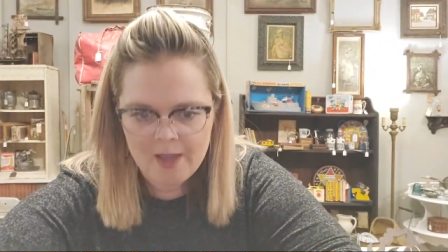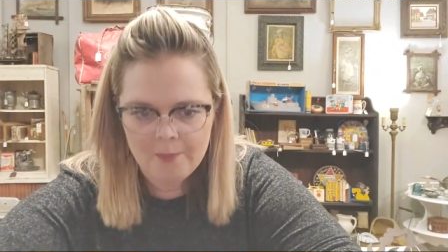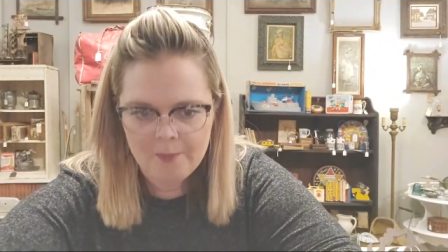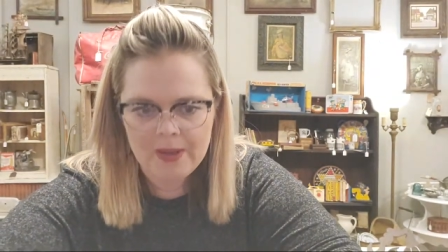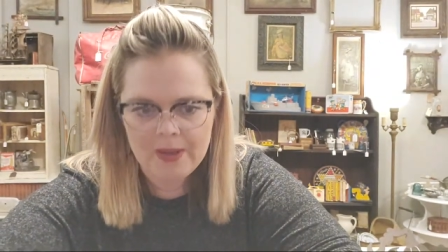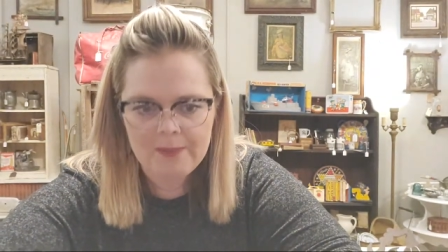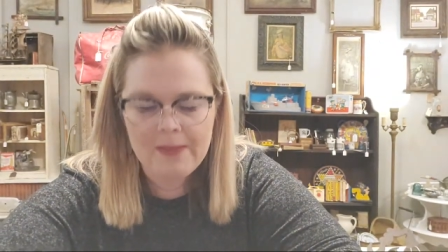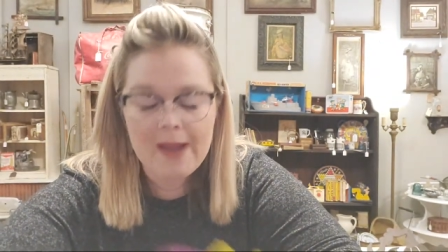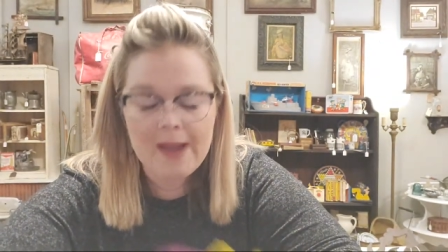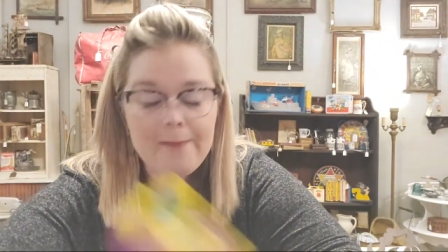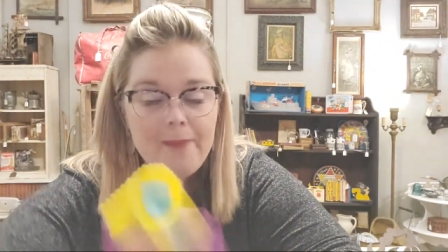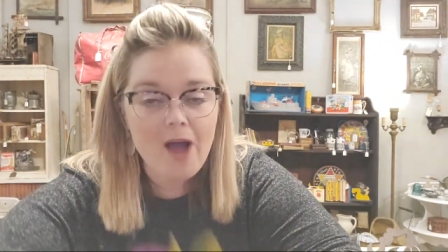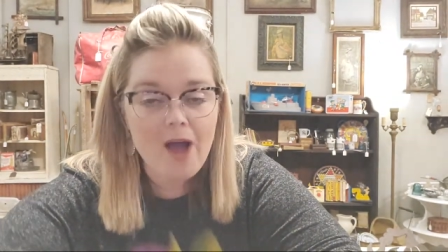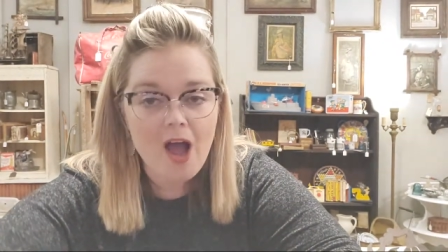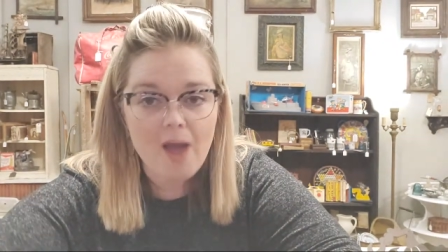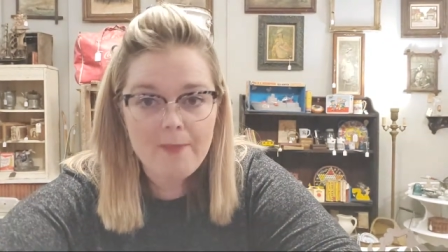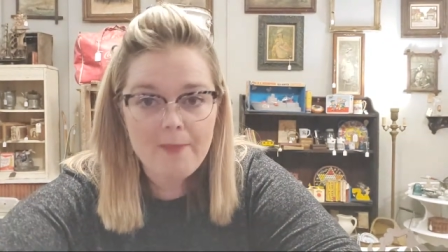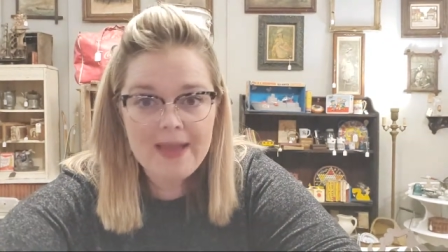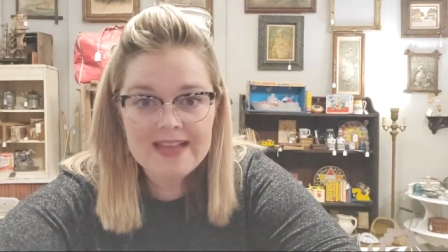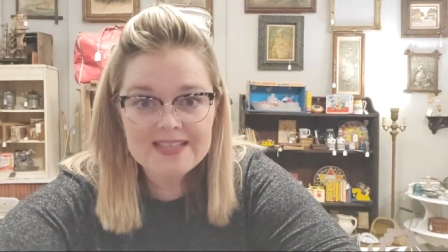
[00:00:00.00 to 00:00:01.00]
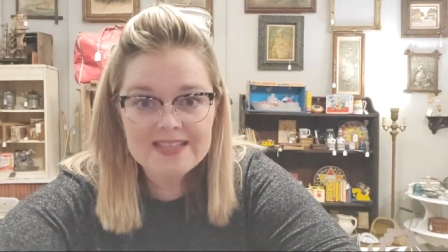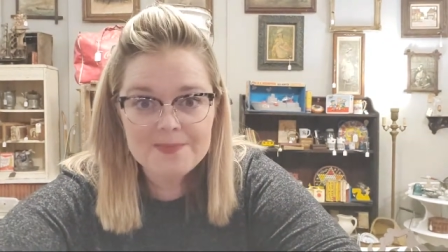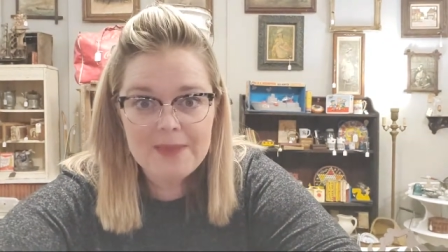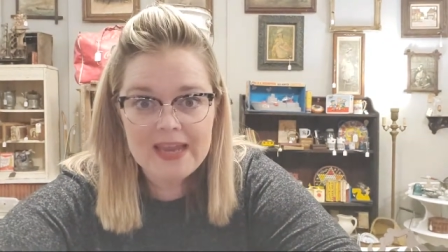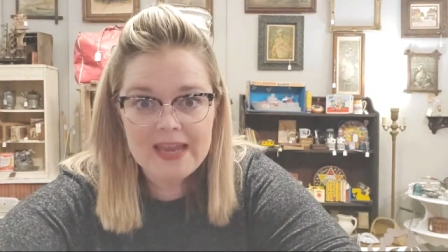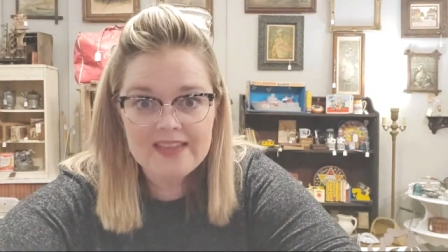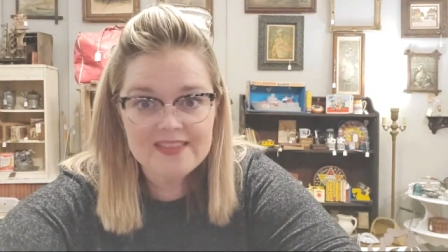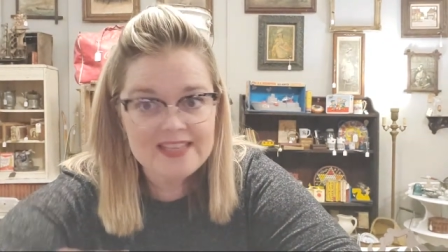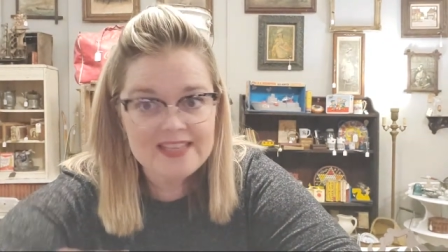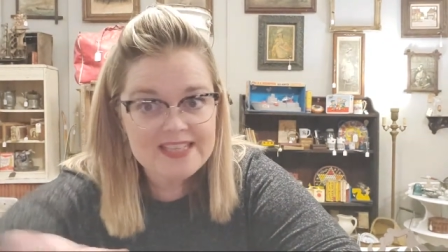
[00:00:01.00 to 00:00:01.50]
But my mom has
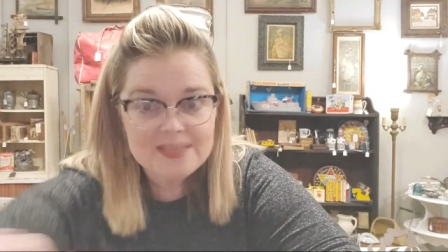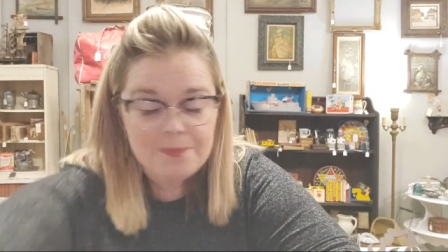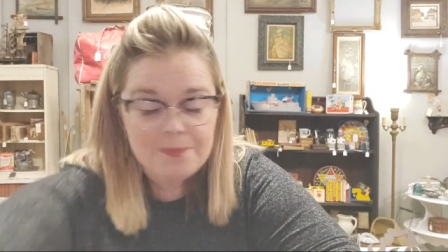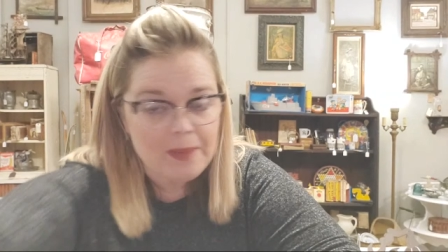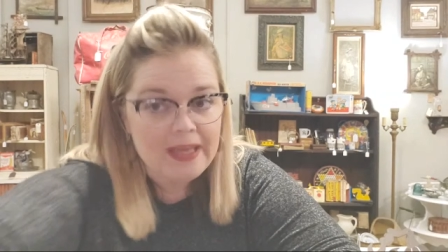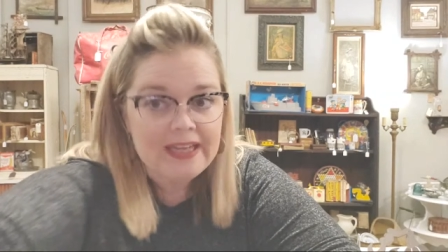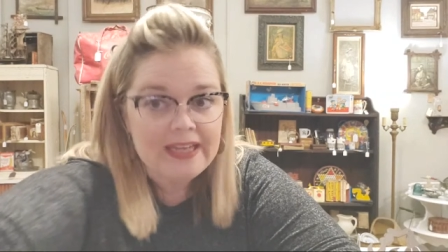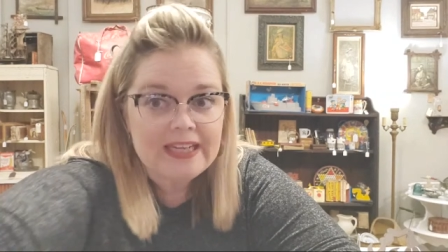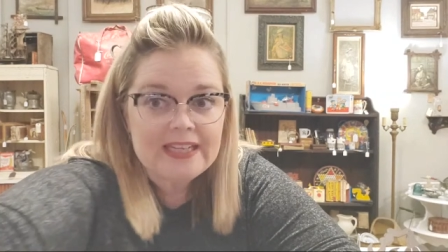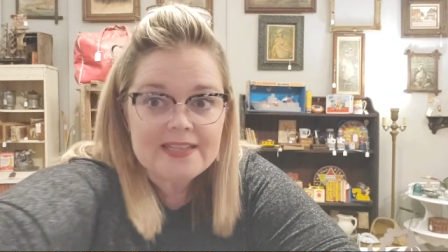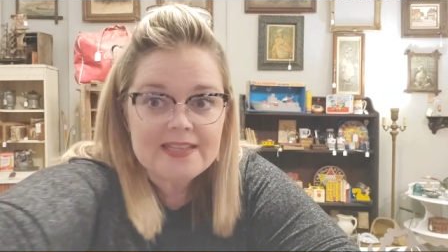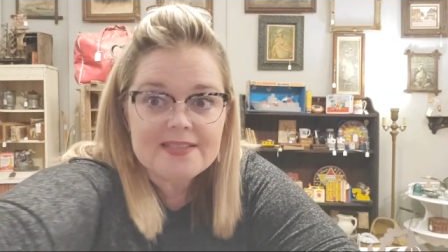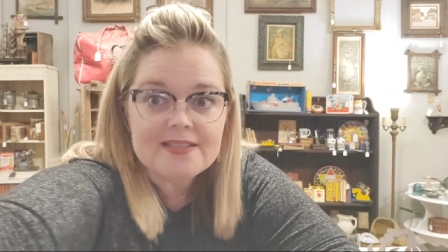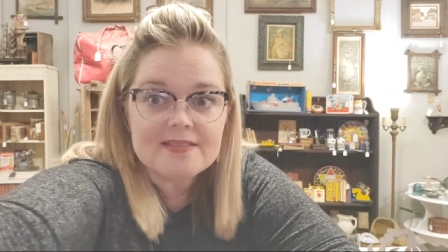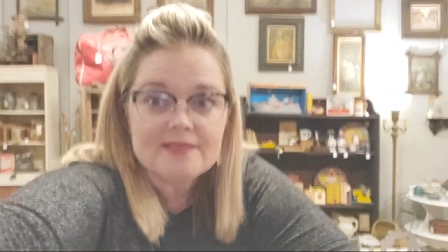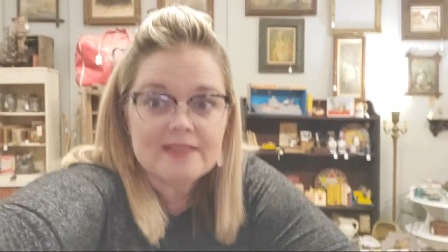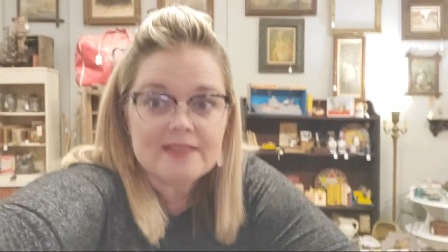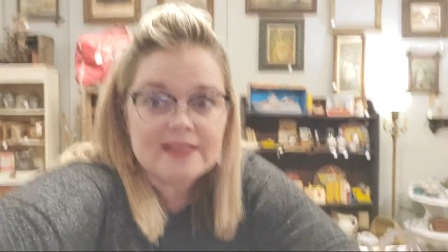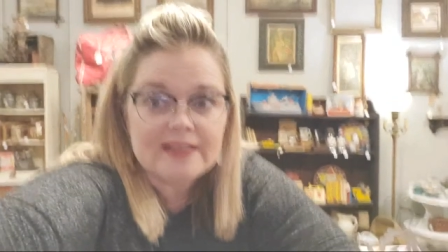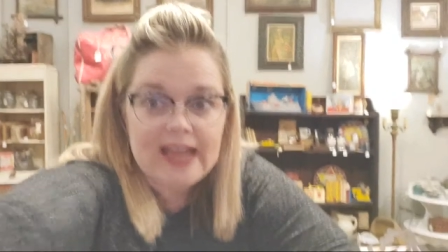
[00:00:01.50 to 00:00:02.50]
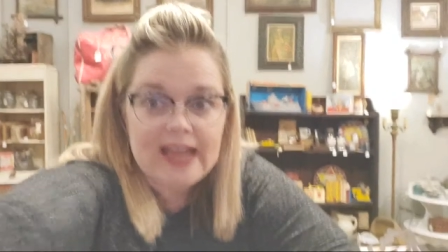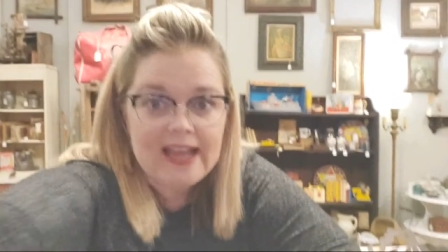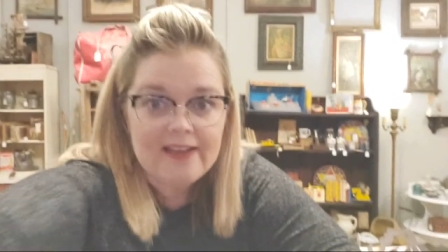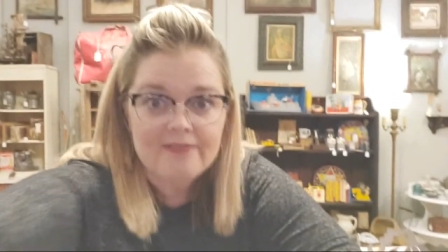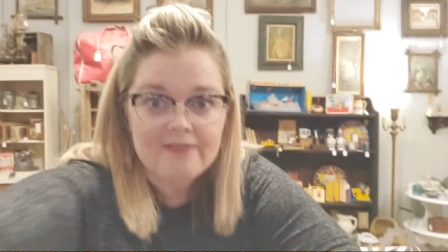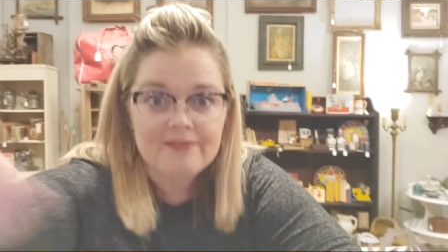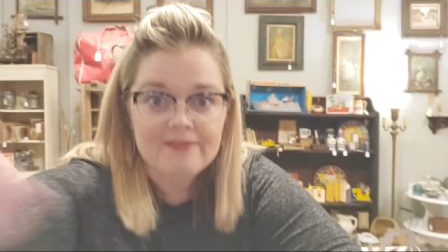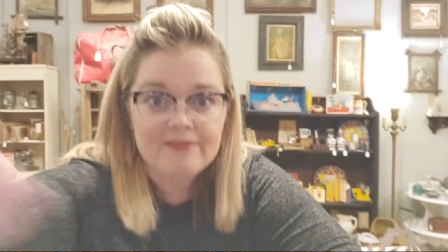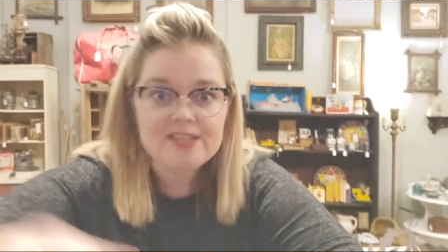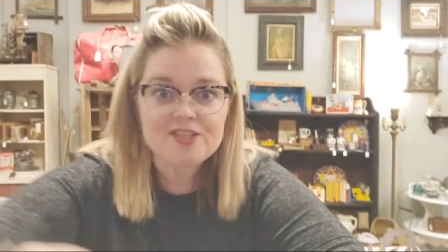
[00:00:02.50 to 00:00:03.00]
made these bunnies, and I
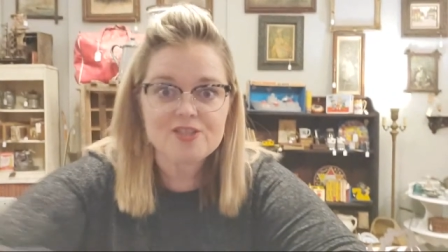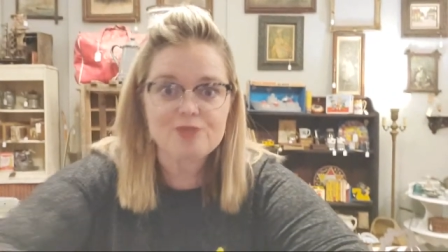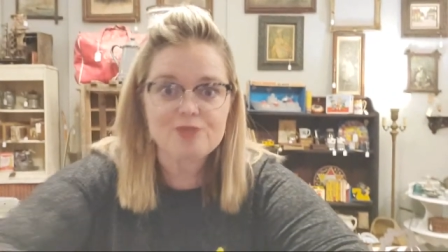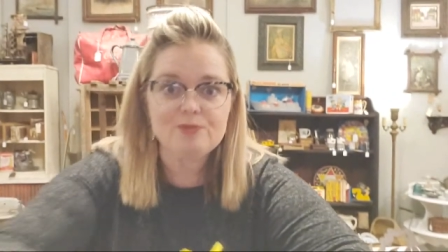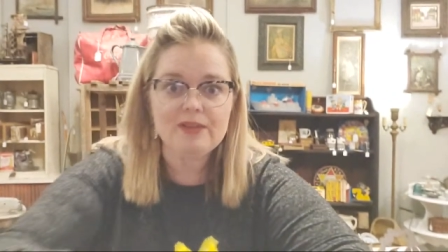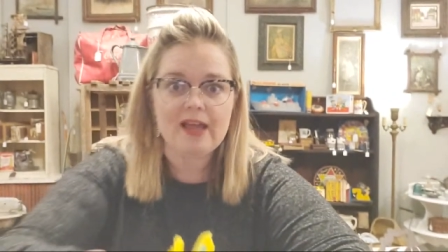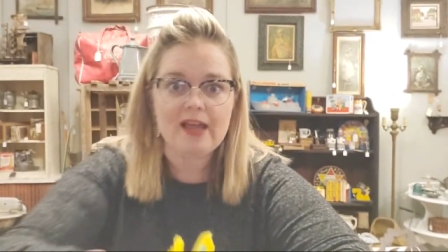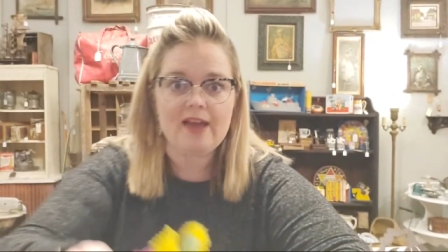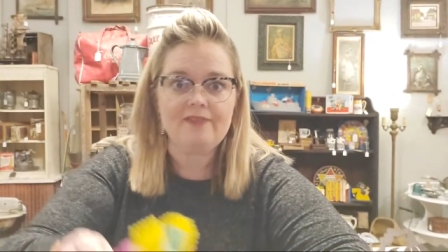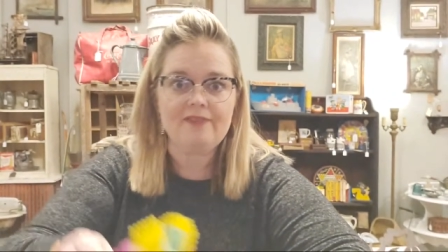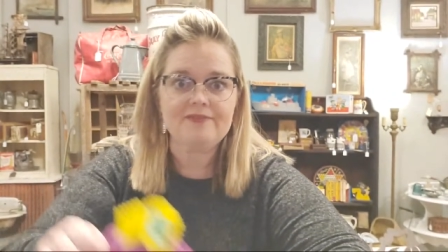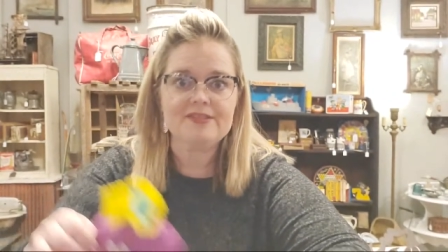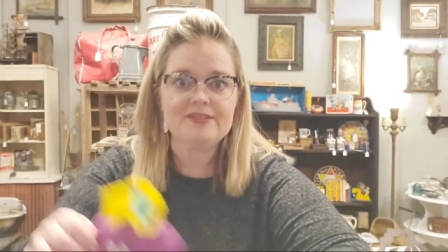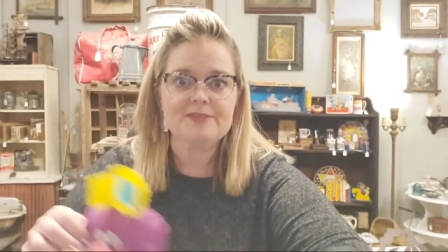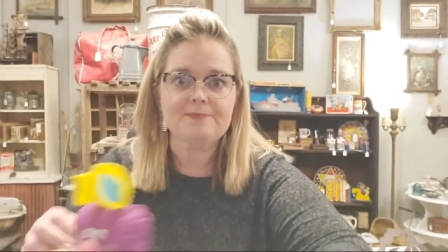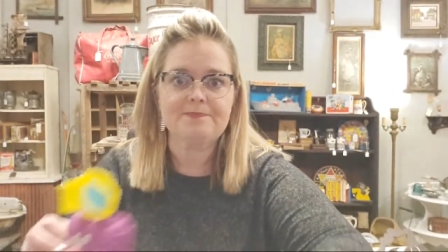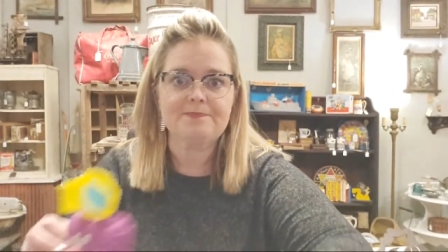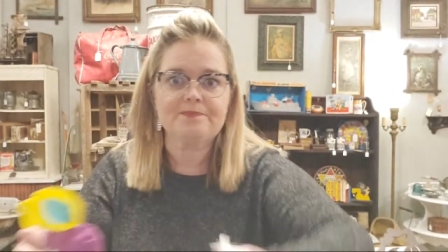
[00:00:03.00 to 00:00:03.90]
have these two left.